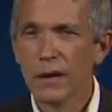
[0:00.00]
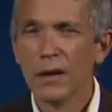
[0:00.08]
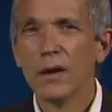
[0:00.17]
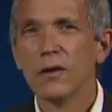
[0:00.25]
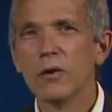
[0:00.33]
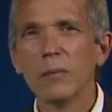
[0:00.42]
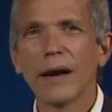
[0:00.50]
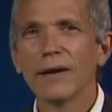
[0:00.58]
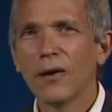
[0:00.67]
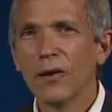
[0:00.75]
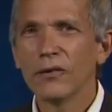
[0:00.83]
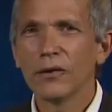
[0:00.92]
You might
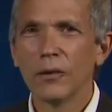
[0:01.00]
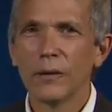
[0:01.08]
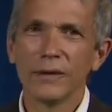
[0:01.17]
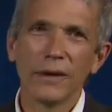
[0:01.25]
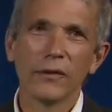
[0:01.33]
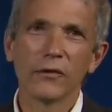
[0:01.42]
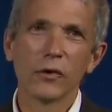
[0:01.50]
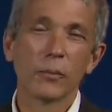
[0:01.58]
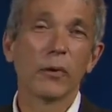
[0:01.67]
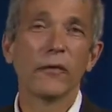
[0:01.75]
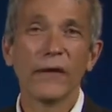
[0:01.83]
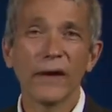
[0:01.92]
also enlist your
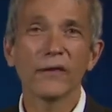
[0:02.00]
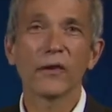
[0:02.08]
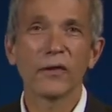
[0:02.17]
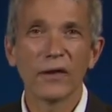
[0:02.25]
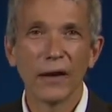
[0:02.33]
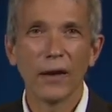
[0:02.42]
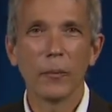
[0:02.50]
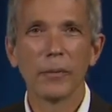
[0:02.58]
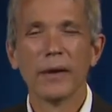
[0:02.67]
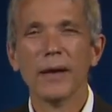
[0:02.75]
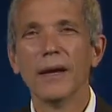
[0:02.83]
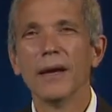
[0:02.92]
professor's help
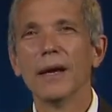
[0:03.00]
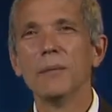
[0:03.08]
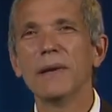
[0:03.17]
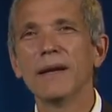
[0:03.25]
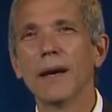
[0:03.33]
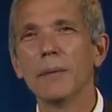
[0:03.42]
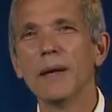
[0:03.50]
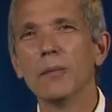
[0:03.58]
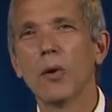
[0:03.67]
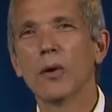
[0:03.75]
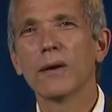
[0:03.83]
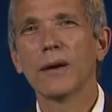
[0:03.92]
in becoming
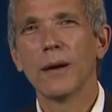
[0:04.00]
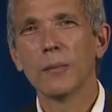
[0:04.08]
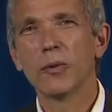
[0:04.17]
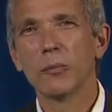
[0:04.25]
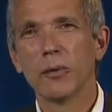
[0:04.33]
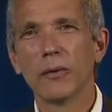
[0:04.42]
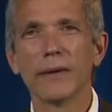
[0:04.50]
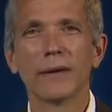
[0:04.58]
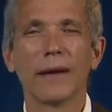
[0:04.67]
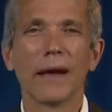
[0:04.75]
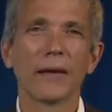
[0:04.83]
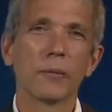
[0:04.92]
more comfortable in
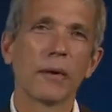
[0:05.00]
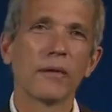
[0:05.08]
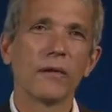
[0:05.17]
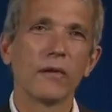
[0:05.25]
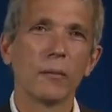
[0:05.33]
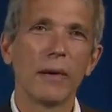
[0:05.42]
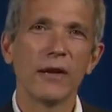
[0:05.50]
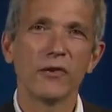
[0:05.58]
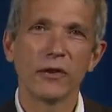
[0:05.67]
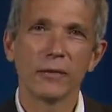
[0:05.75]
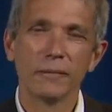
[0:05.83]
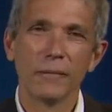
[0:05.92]
class
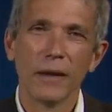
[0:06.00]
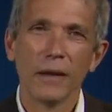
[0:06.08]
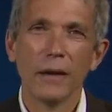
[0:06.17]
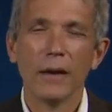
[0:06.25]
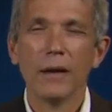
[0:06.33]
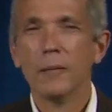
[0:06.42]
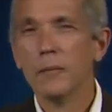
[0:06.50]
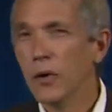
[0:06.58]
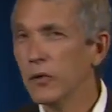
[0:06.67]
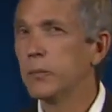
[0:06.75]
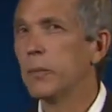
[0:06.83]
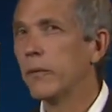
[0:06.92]
participation.
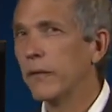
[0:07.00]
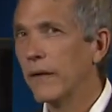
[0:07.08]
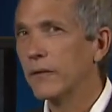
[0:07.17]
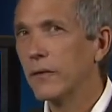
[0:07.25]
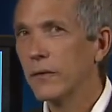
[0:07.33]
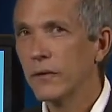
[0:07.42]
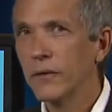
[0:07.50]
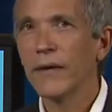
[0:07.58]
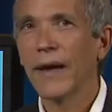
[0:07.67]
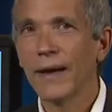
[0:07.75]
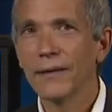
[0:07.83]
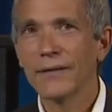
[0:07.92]
Most professors, if
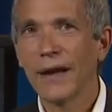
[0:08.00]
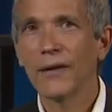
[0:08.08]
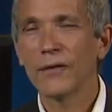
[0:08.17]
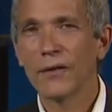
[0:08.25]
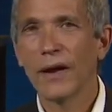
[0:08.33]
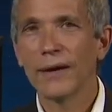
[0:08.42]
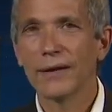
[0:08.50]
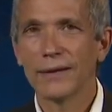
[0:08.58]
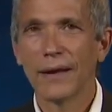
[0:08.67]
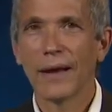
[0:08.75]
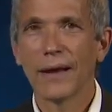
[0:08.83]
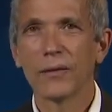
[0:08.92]
asked outside
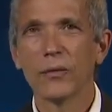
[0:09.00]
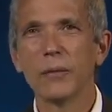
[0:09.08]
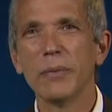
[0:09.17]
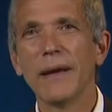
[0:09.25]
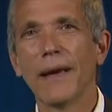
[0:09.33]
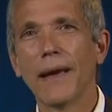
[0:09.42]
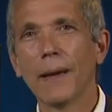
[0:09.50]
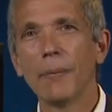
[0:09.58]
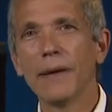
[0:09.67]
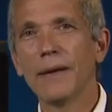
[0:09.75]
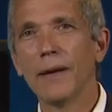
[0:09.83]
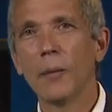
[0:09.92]
class, would be
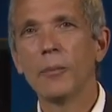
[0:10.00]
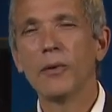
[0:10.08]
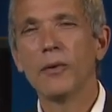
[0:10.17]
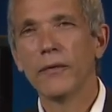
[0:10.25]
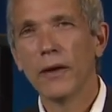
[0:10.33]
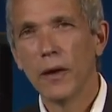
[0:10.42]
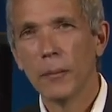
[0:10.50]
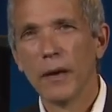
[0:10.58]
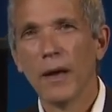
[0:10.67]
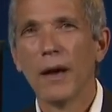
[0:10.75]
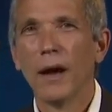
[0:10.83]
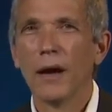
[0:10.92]
happy to help you develop
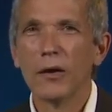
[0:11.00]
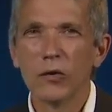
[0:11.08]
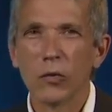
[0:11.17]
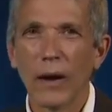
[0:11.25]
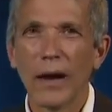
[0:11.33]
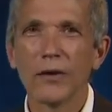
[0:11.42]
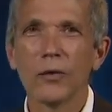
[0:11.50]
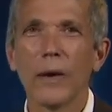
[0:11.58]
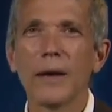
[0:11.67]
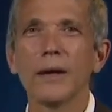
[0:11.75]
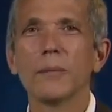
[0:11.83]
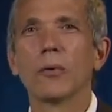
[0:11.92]
a
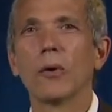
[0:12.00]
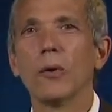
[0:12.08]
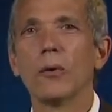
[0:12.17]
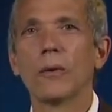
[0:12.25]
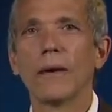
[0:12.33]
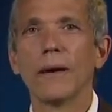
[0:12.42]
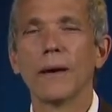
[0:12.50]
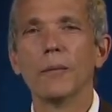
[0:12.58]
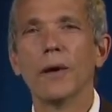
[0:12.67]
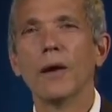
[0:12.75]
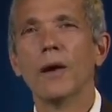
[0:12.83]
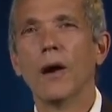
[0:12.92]
graduated program
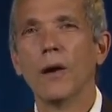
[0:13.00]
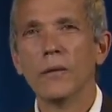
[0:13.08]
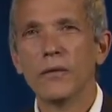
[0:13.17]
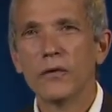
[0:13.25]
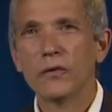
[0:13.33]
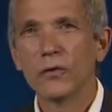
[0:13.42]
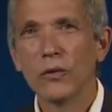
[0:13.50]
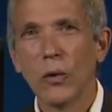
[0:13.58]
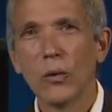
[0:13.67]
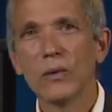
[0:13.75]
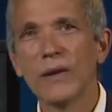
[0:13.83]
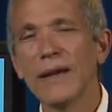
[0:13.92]
of
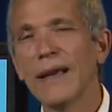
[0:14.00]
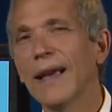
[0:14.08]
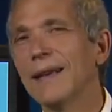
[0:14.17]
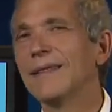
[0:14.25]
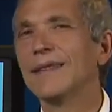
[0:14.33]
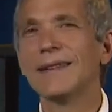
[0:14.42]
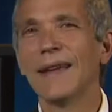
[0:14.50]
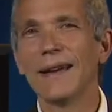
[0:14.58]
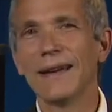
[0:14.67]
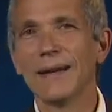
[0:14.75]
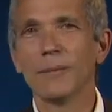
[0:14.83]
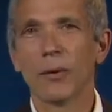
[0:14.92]
slowly
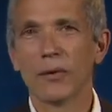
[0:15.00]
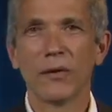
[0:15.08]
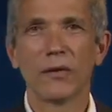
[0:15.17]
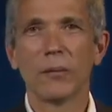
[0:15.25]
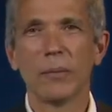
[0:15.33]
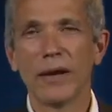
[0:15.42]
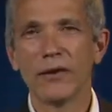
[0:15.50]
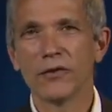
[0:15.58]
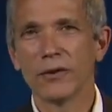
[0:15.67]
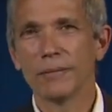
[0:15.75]
escalating participation.